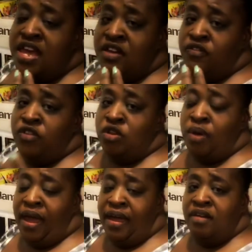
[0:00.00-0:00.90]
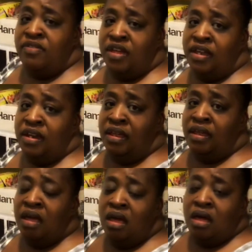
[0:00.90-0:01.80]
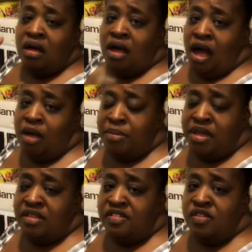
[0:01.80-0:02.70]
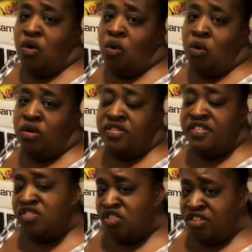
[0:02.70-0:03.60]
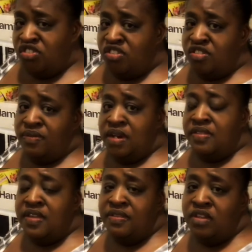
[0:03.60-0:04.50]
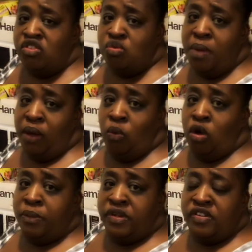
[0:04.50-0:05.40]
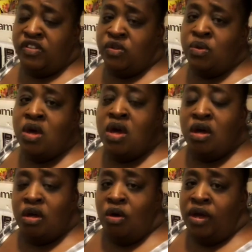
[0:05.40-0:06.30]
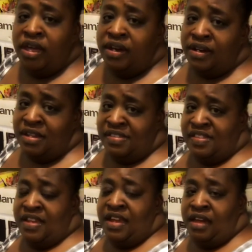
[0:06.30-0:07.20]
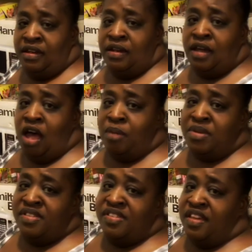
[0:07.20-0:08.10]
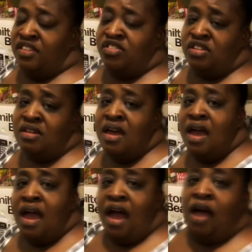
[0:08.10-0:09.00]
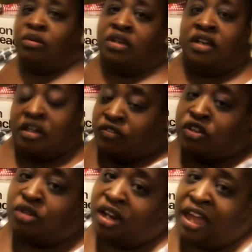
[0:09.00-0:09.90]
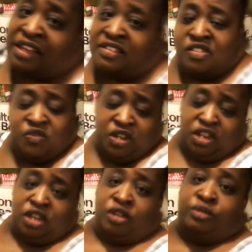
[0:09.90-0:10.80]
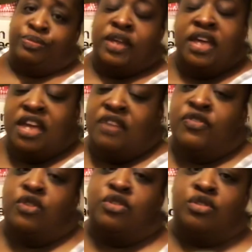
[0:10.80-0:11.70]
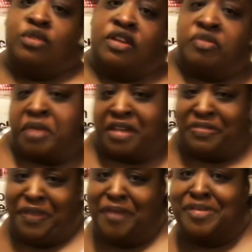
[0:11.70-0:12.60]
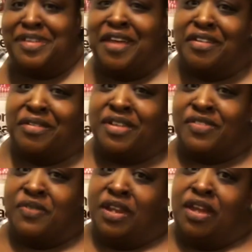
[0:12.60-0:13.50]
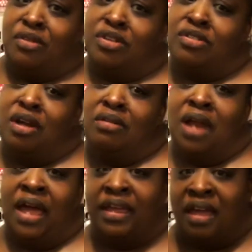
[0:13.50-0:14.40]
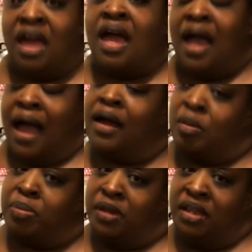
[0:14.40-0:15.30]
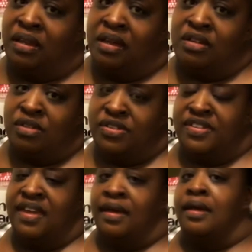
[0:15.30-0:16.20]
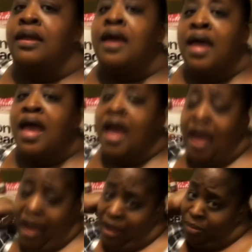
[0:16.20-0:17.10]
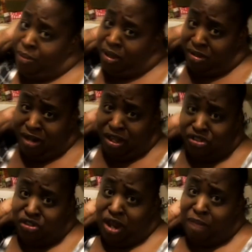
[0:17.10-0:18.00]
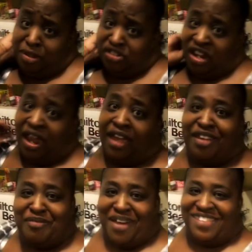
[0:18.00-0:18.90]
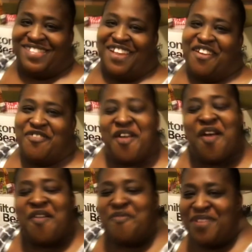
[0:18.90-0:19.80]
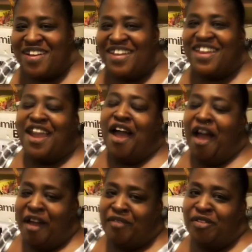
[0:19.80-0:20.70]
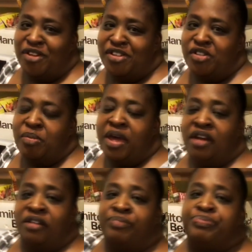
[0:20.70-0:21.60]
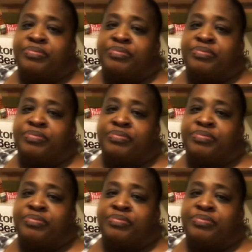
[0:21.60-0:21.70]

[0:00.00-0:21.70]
If you have any comments or suggestions of anything that you might want me to do, go ahead and list that down in the comment section. I would love for you to like this video. If you do give me a thumbs down on this video and you don't like it, I completely understand. I'm not sure how much I like it myself, but I'm going to do better.